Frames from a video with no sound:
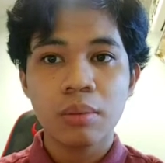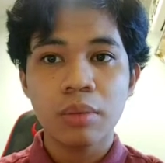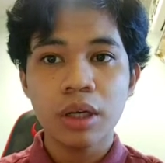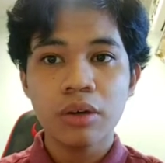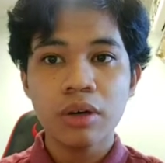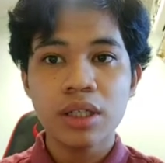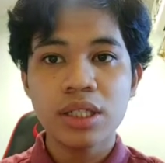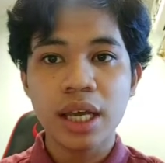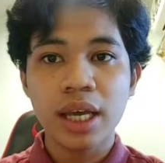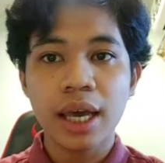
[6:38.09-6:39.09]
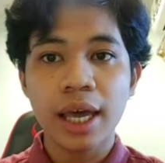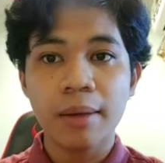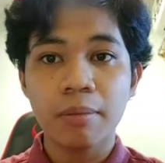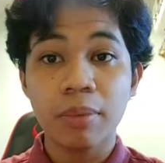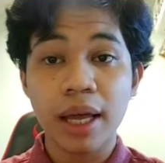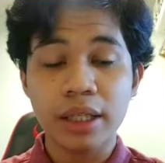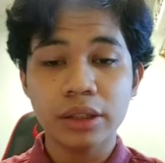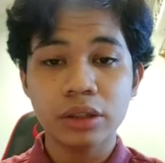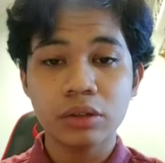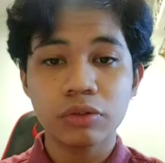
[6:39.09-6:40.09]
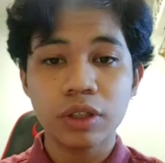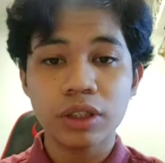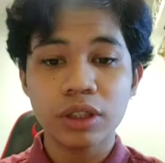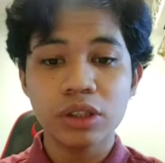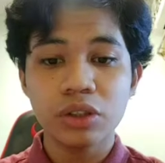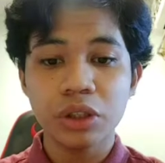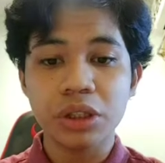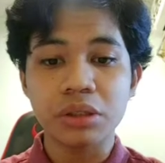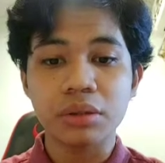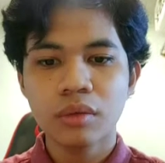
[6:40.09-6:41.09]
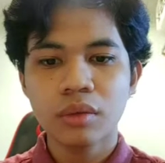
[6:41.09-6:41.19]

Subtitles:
Mycorrhizae help plants to fix nitrogen.